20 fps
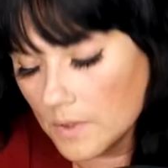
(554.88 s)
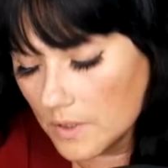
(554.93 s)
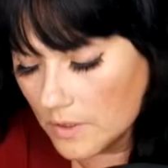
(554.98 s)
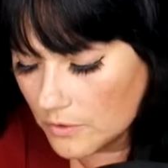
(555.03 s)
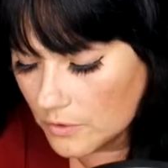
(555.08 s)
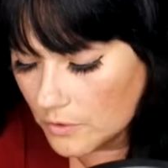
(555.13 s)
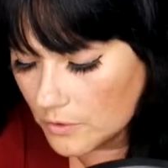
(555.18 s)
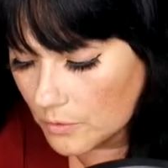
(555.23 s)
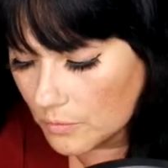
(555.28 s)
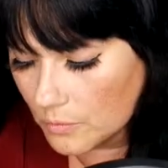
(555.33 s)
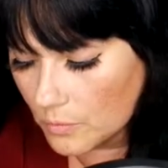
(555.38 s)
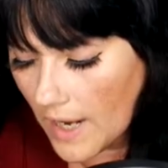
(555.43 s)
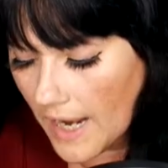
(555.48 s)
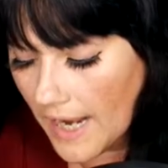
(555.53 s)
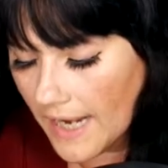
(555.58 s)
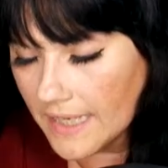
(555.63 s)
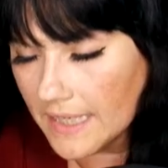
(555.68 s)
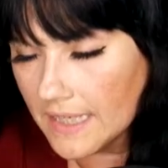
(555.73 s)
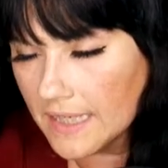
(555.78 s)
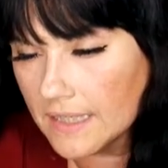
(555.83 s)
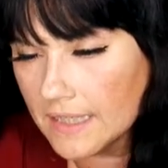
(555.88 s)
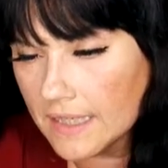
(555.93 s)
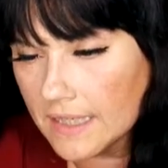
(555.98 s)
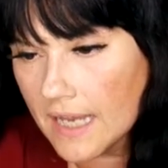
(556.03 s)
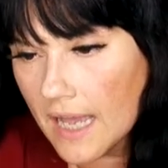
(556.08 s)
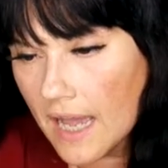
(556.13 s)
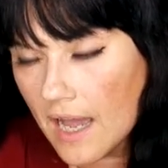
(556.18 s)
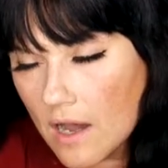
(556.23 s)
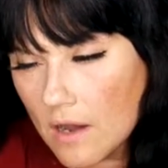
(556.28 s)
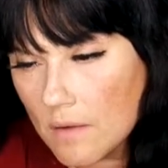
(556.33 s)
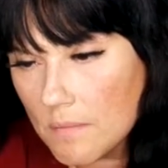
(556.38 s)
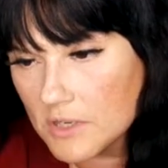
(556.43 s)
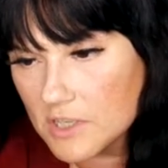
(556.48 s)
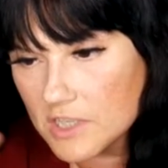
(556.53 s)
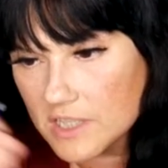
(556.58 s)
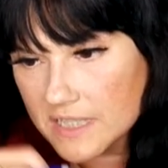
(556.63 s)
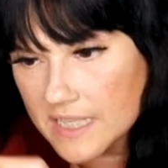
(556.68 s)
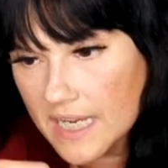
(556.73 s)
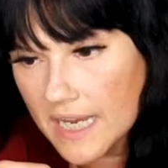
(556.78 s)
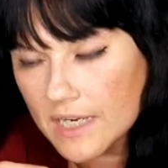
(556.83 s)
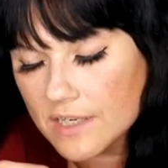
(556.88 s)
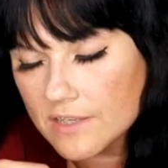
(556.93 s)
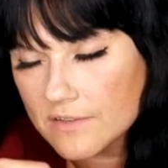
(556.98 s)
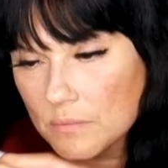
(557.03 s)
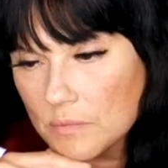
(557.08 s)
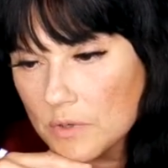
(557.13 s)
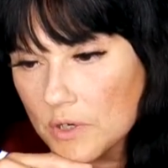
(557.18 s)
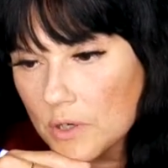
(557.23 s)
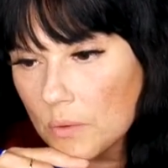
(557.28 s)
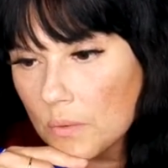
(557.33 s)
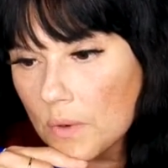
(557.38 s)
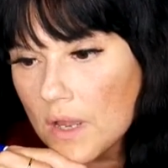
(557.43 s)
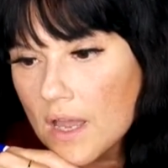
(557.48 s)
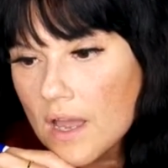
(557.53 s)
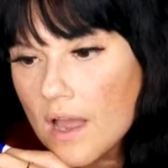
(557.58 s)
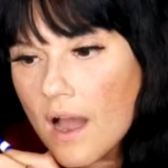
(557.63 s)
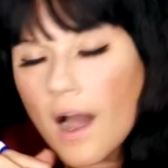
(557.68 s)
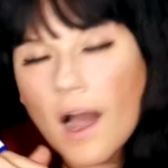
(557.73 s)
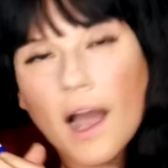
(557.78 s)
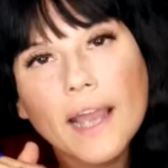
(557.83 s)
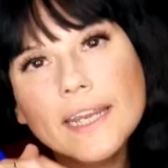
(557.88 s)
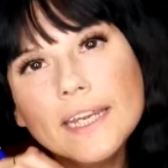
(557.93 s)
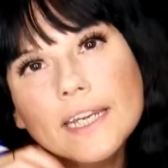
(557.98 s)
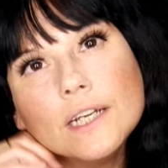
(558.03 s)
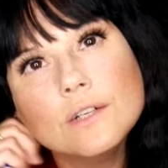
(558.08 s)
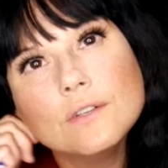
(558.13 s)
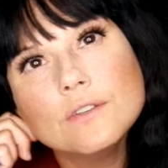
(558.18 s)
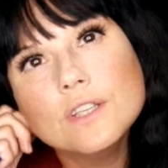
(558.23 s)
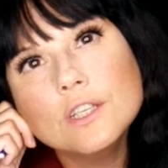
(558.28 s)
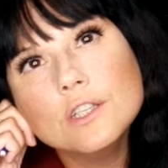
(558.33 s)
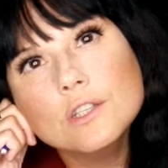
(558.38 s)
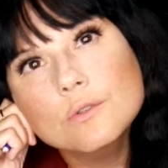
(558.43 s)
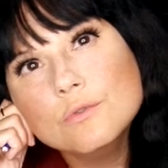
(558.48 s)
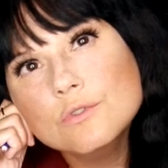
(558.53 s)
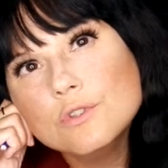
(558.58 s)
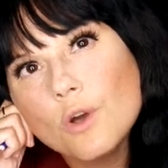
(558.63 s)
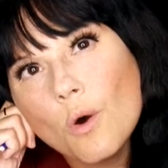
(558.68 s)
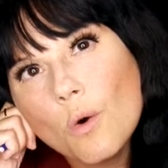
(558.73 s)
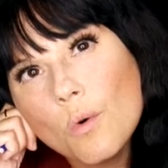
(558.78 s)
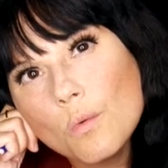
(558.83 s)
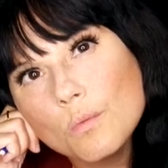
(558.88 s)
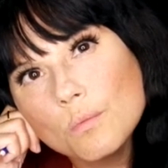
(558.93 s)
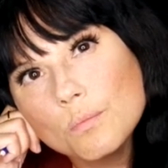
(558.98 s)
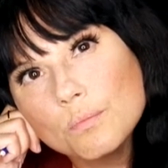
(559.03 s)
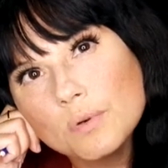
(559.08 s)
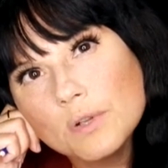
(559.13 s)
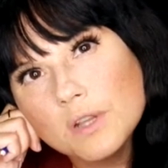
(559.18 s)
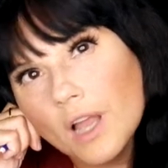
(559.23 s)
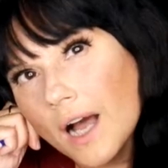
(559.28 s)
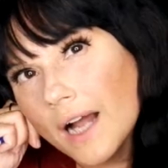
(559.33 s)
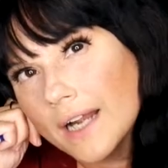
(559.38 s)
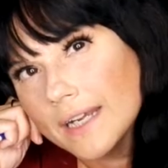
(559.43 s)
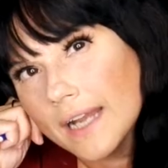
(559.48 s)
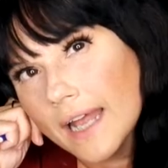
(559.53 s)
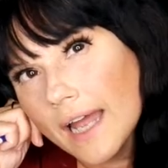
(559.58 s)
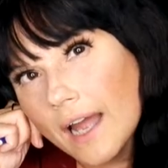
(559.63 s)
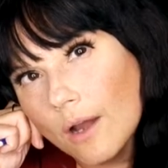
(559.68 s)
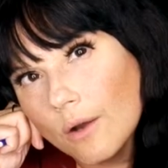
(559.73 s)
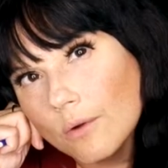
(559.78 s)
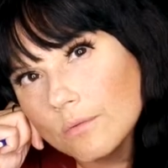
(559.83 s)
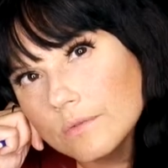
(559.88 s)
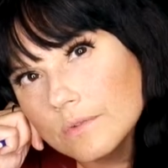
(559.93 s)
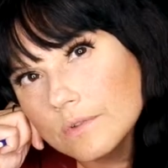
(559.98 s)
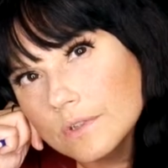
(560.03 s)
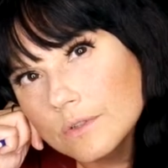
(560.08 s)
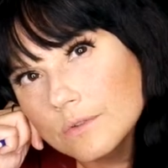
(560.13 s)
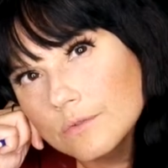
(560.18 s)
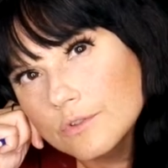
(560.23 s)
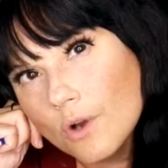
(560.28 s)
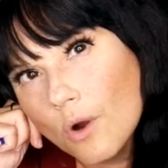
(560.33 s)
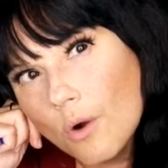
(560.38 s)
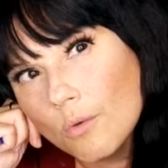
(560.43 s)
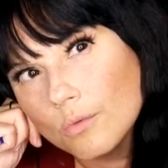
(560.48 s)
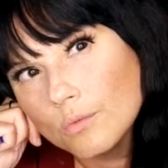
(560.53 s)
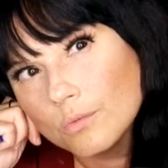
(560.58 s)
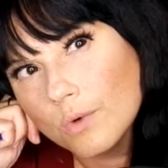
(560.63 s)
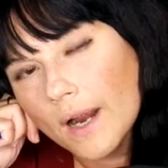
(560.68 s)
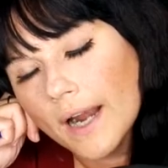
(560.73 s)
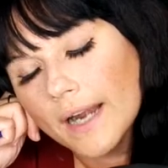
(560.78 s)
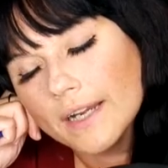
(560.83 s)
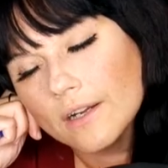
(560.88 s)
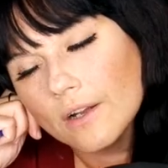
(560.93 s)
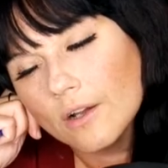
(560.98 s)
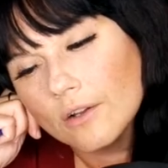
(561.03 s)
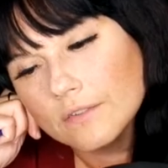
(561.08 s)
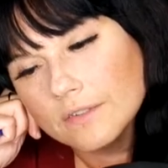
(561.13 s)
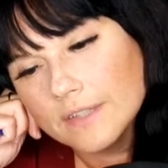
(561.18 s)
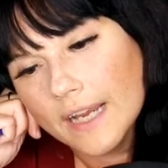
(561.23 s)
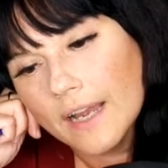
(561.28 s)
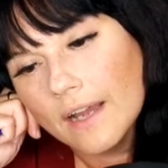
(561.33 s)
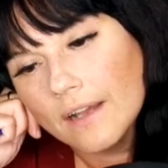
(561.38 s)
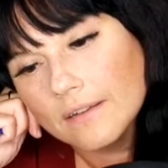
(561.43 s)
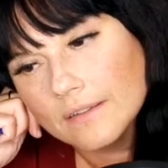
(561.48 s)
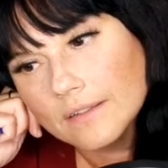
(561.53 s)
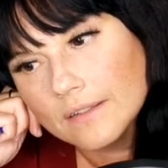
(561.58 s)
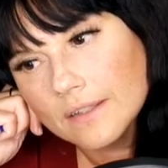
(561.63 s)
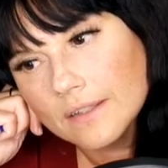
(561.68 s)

your writing and how much it takes from you. I hear that you don't plot it out. You don't write it all down.